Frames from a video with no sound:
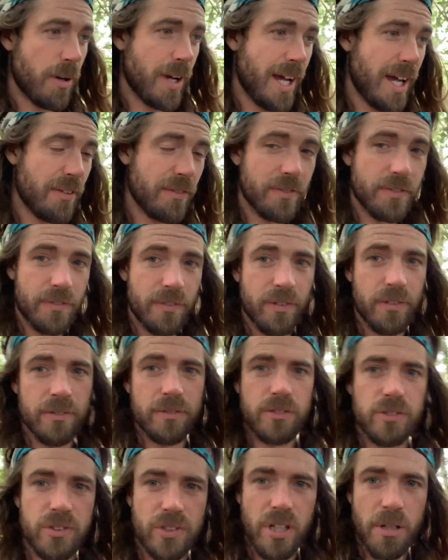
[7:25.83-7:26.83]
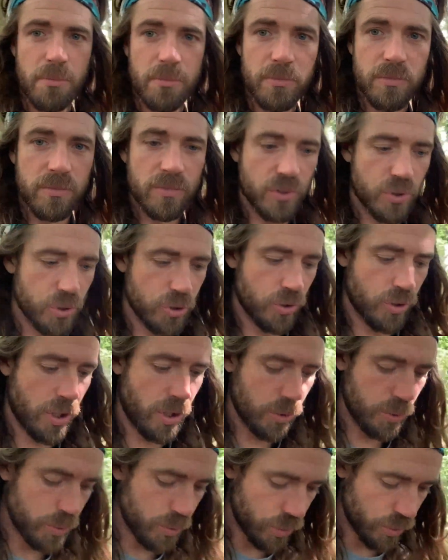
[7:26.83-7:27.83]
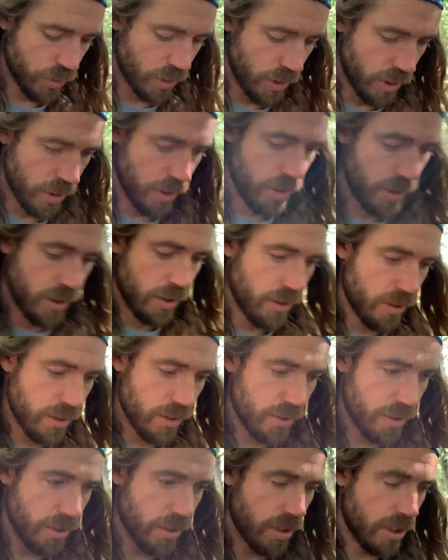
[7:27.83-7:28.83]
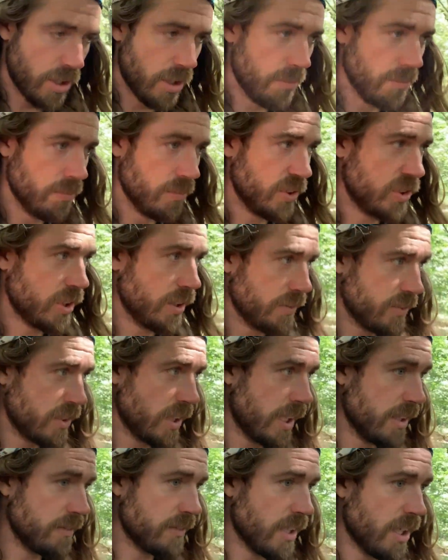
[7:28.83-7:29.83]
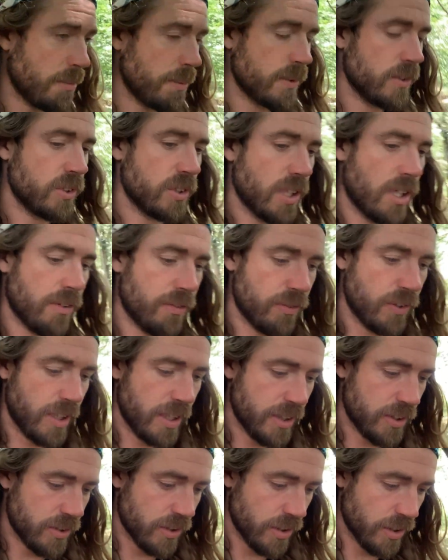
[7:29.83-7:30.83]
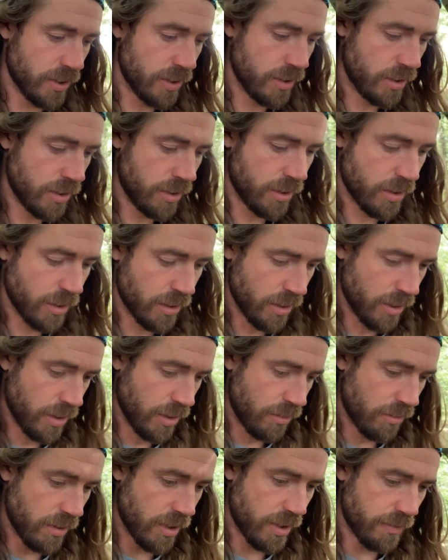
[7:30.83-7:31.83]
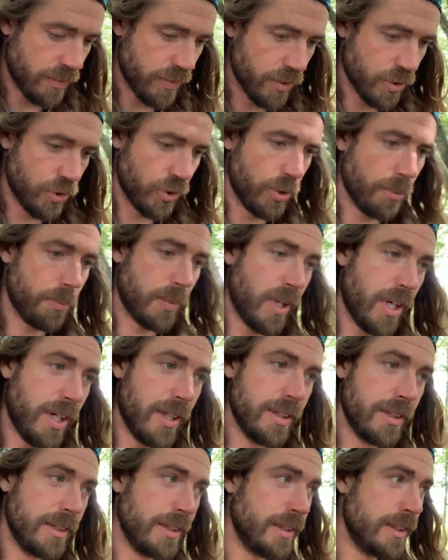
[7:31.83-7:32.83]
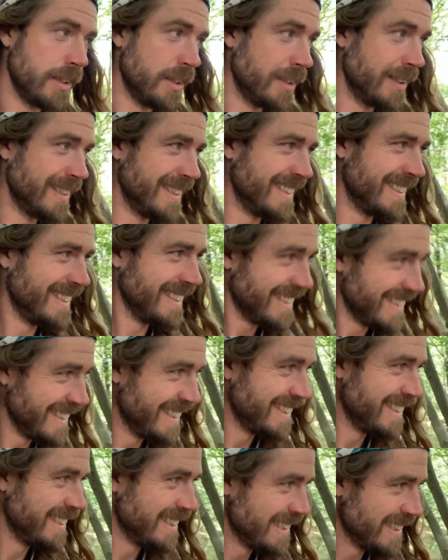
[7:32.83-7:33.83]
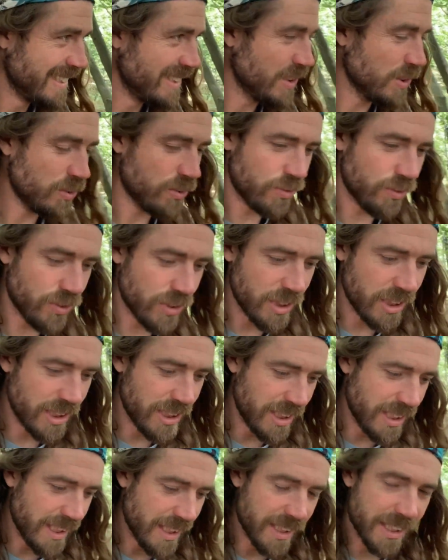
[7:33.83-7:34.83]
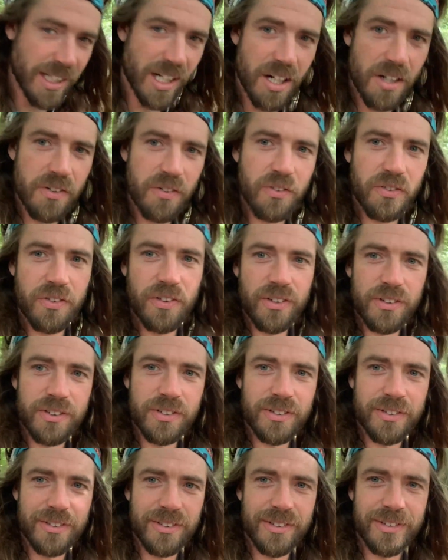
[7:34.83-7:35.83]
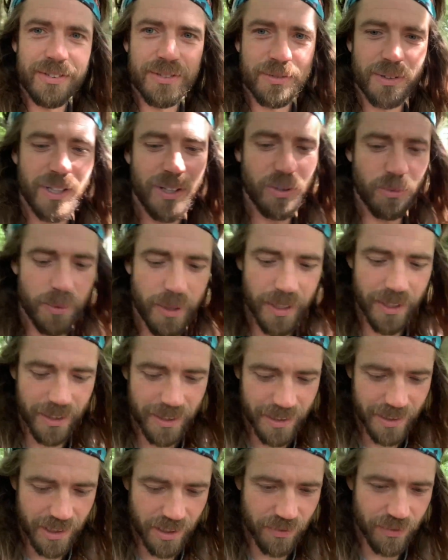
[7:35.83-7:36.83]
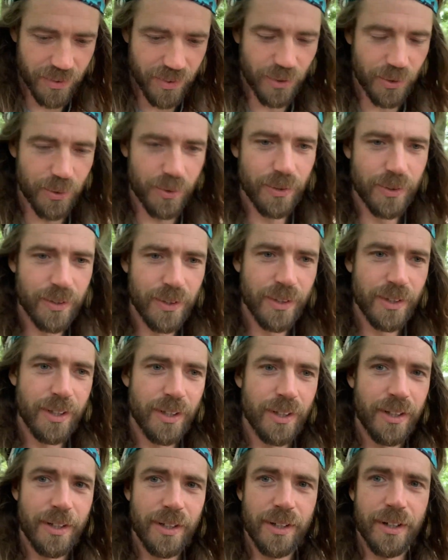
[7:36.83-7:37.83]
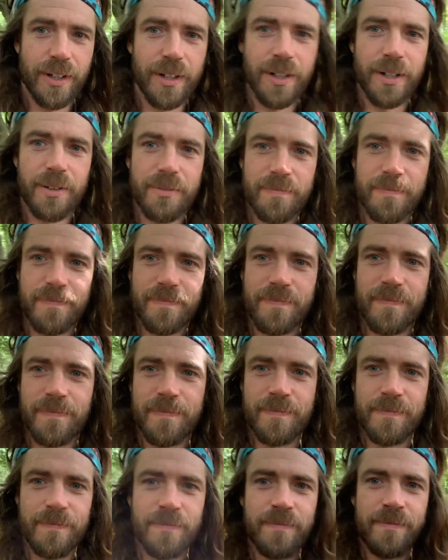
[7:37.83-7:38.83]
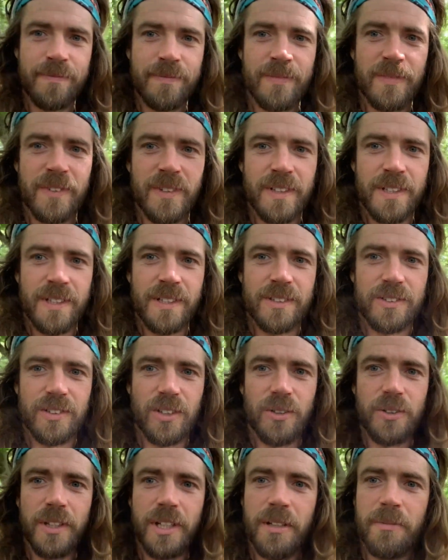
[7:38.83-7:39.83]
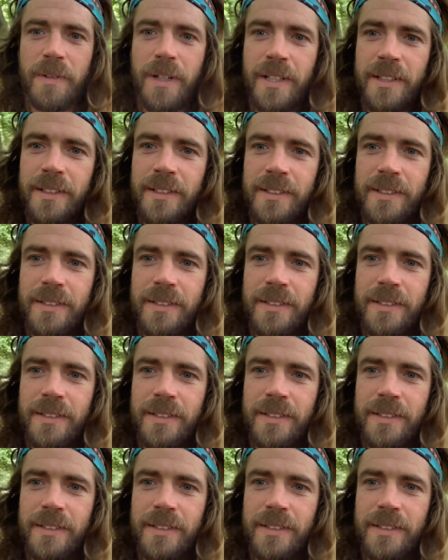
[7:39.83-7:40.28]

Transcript: I have some euros which I've saved up and stuff ready for Europe, but not really enough. It's a little bit difficult. So yeah man.